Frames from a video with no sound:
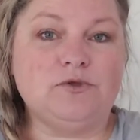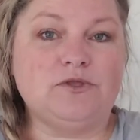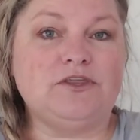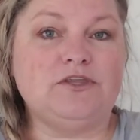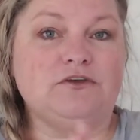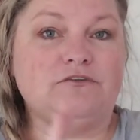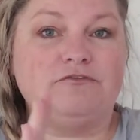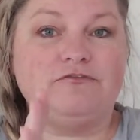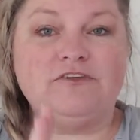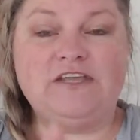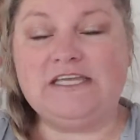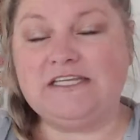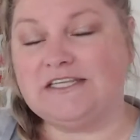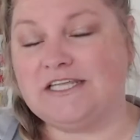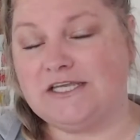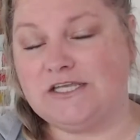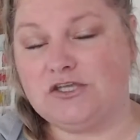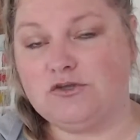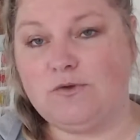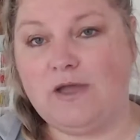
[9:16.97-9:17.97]
feet
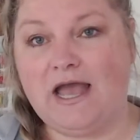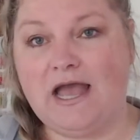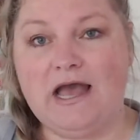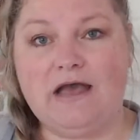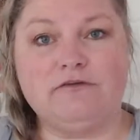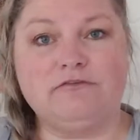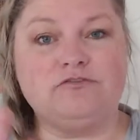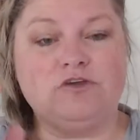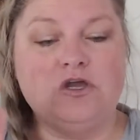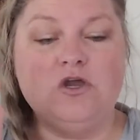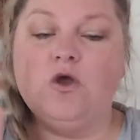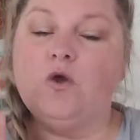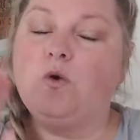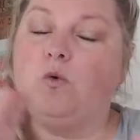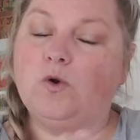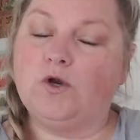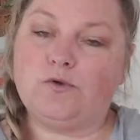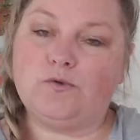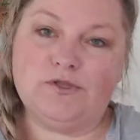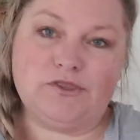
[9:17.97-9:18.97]
that you have,
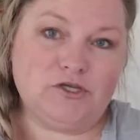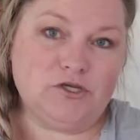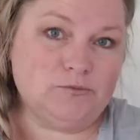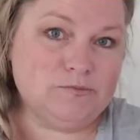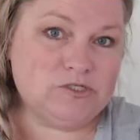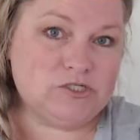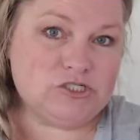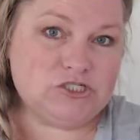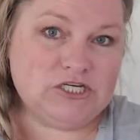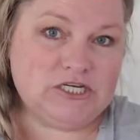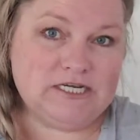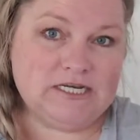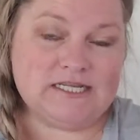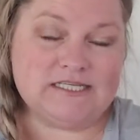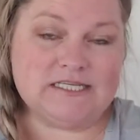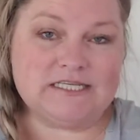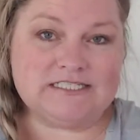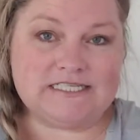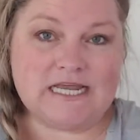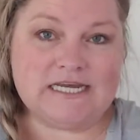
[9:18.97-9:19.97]
work with your machine and
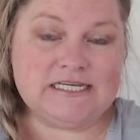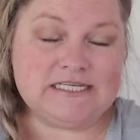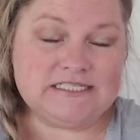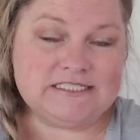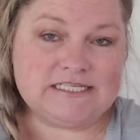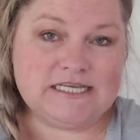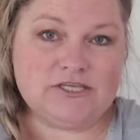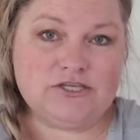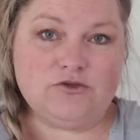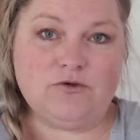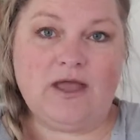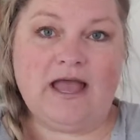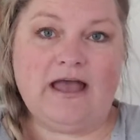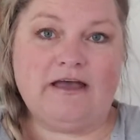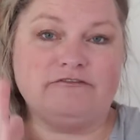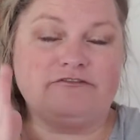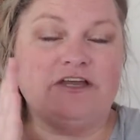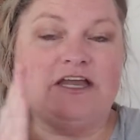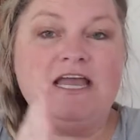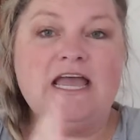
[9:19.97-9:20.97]
the settings that you
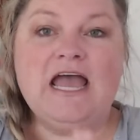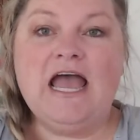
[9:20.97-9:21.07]
have